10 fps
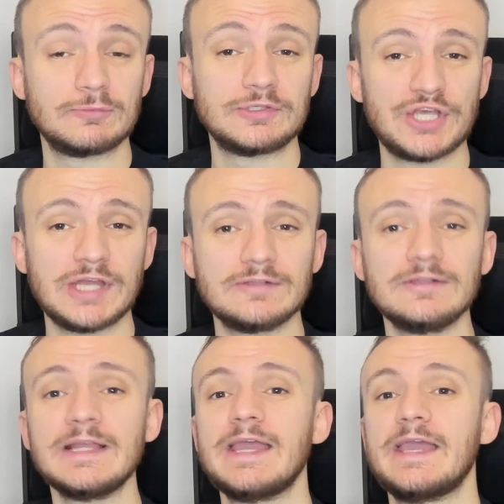to the
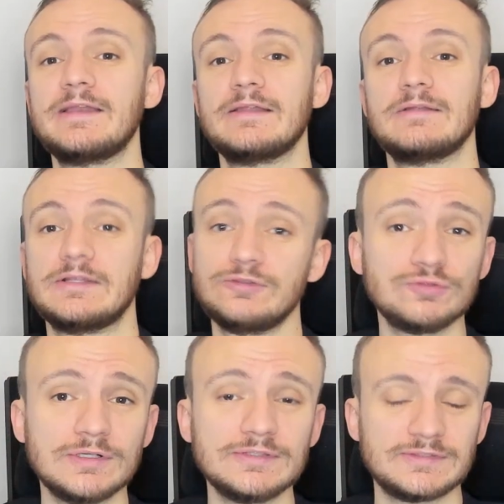channel and as
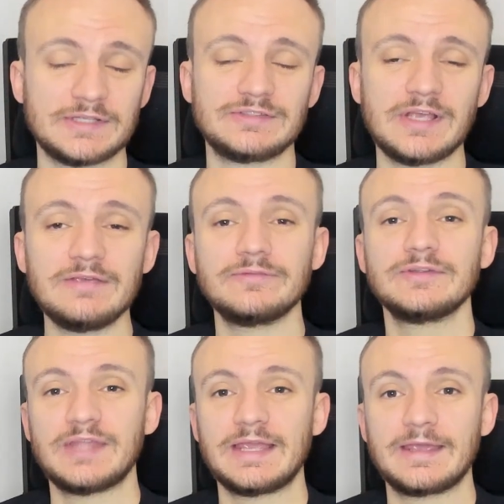usual, stay safe,
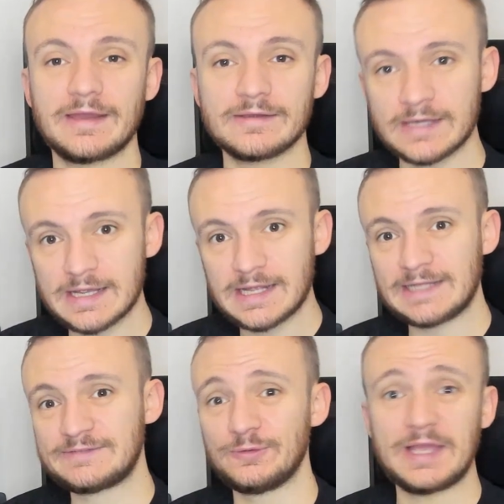take care.
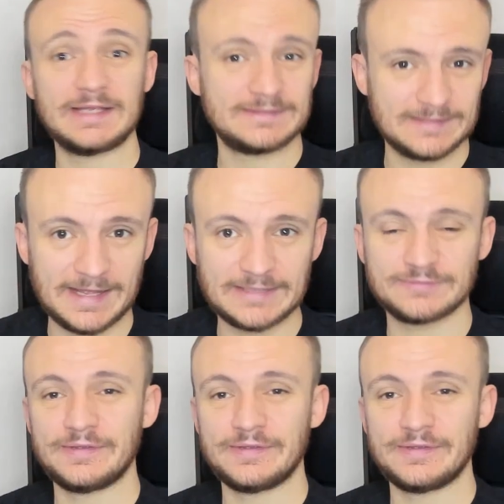I'll see you guys in the next